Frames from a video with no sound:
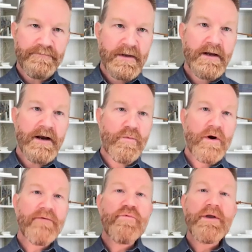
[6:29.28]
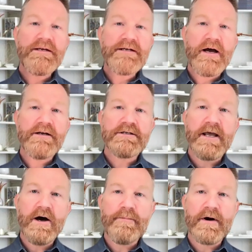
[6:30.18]
Now, what have we done to
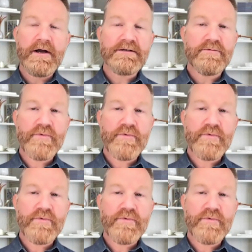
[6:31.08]
help our customers?